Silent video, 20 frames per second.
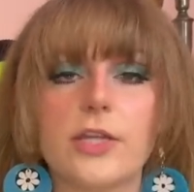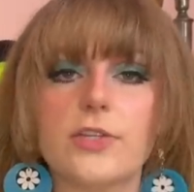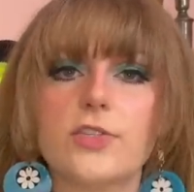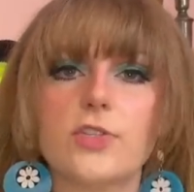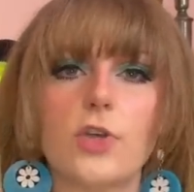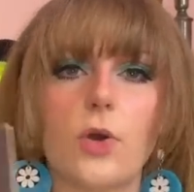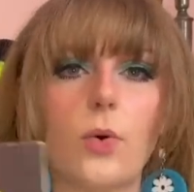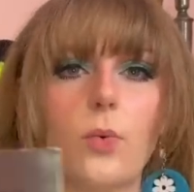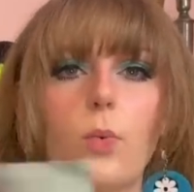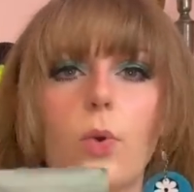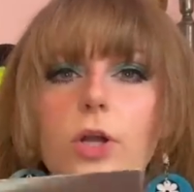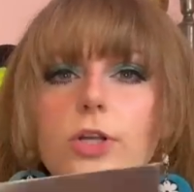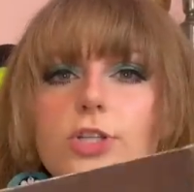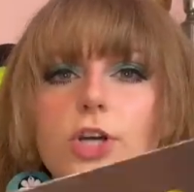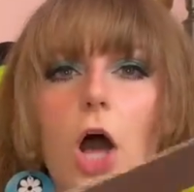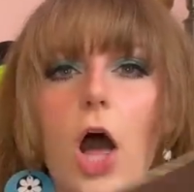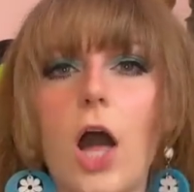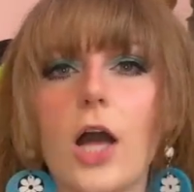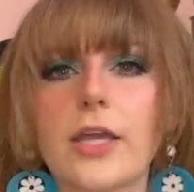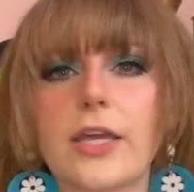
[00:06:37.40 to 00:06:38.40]
so we're
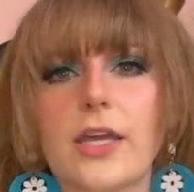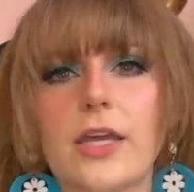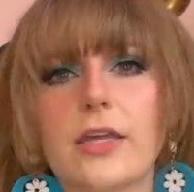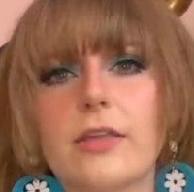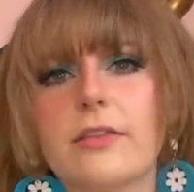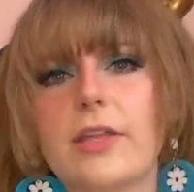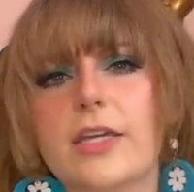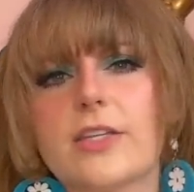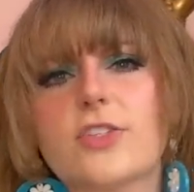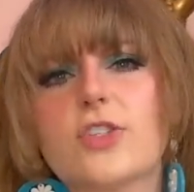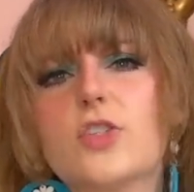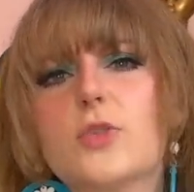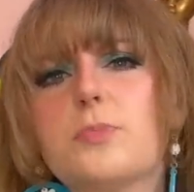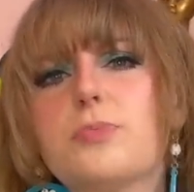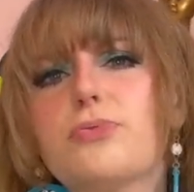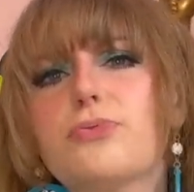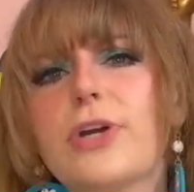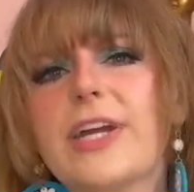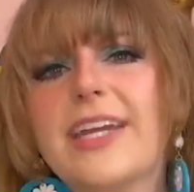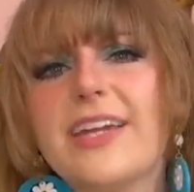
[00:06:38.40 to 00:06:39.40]
talking like
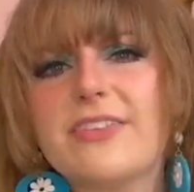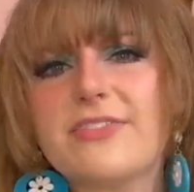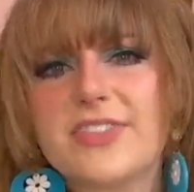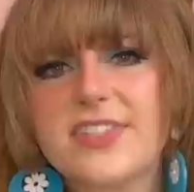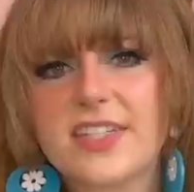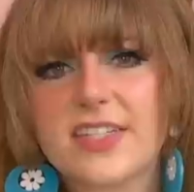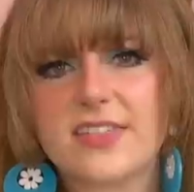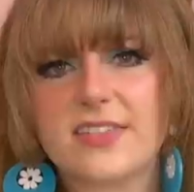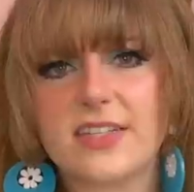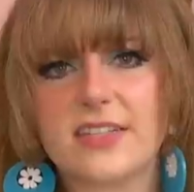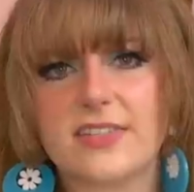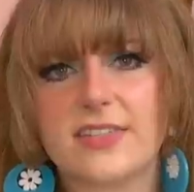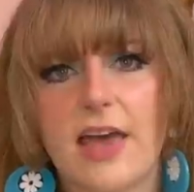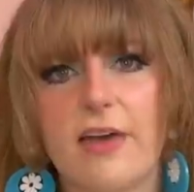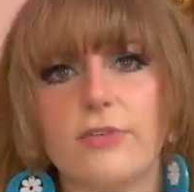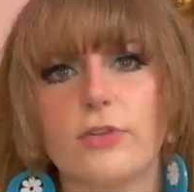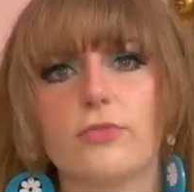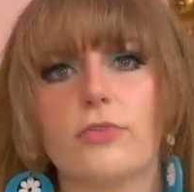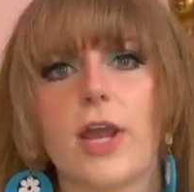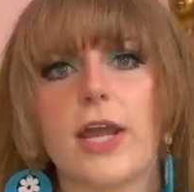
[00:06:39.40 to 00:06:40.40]
spring of
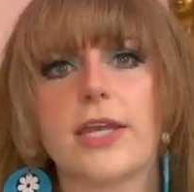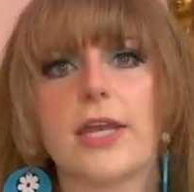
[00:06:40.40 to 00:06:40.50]
'67 right